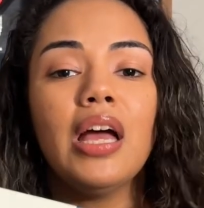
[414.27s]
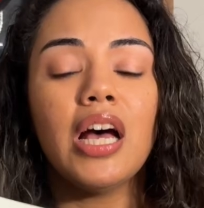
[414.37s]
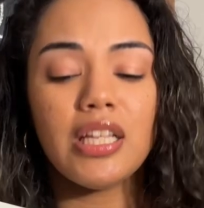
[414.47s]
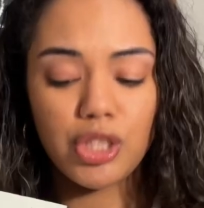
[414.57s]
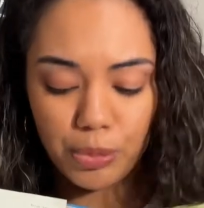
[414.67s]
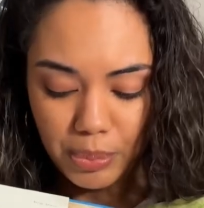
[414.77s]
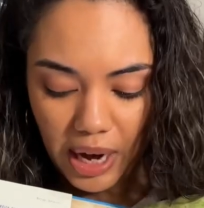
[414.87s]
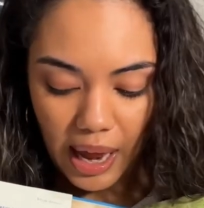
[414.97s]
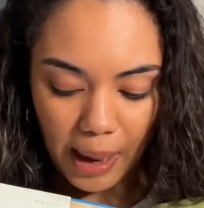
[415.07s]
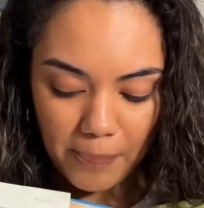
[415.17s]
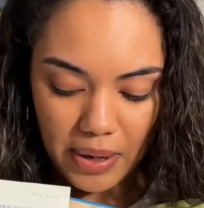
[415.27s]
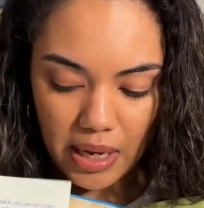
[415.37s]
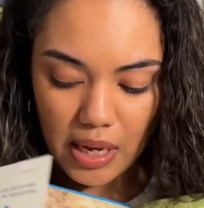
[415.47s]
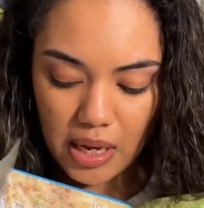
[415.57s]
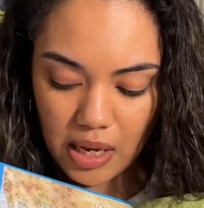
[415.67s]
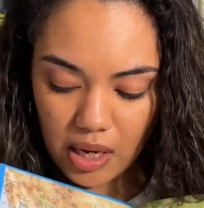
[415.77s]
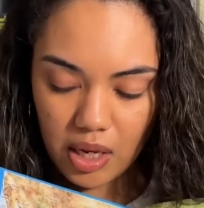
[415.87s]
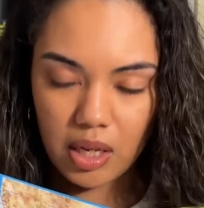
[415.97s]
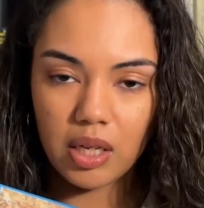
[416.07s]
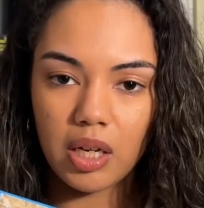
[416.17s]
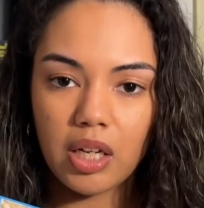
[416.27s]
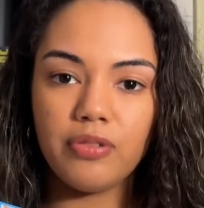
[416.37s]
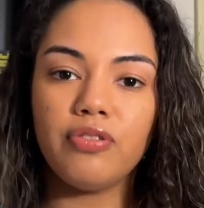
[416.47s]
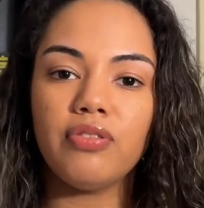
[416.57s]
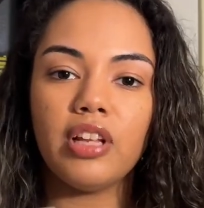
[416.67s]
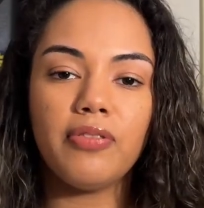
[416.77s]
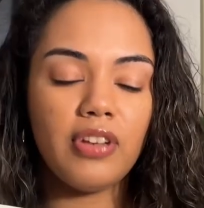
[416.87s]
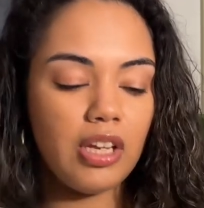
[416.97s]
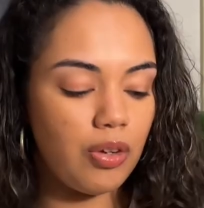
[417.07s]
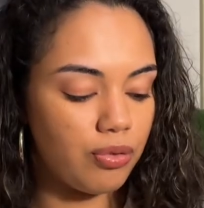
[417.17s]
a super happy, fluffy